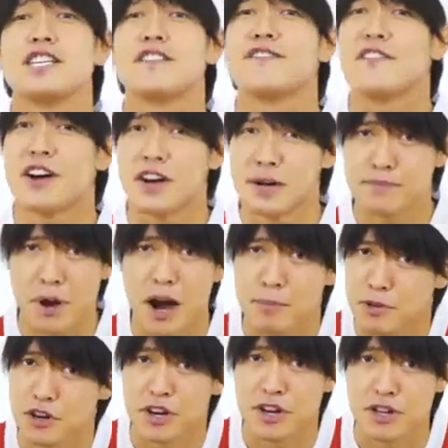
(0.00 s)
is very
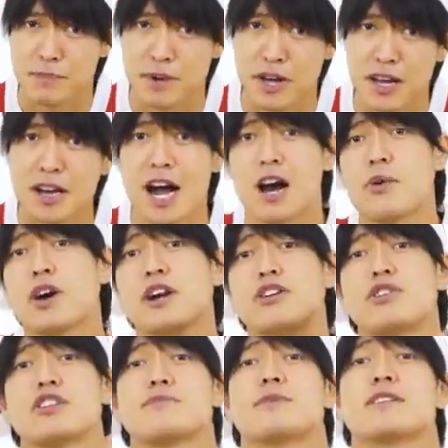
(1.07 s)
popular in Japan around
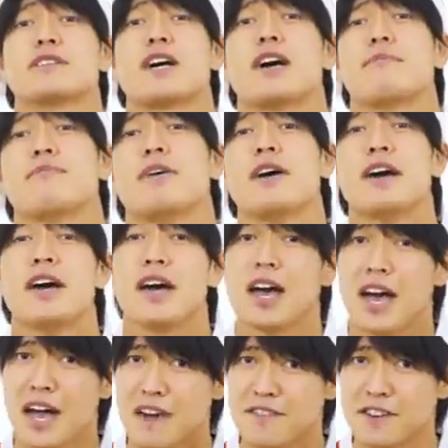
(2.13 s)
Christmas time.
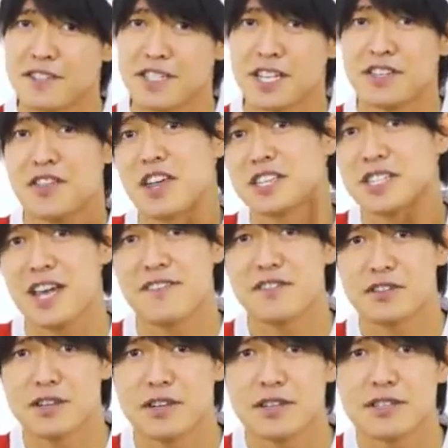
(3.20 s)
Ever since the
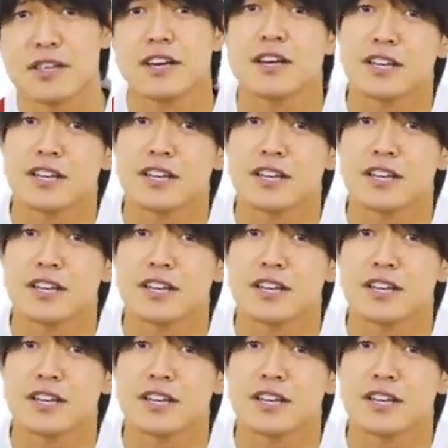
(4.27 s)
70s,